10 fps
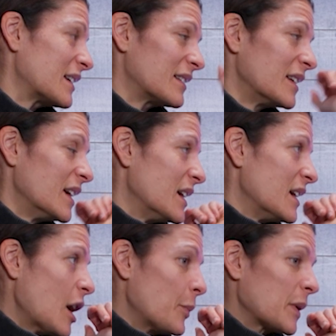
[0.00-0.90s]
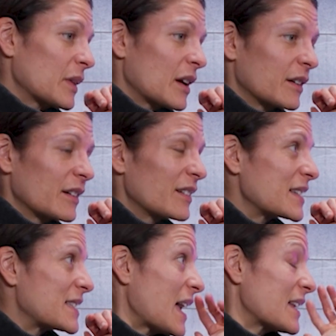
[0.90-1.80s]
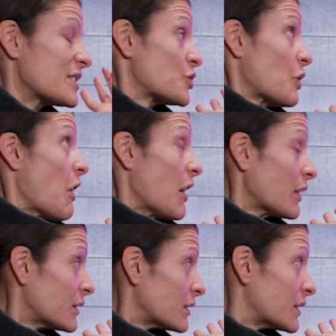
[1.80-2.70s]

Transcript: and helping with hunger is not as strong.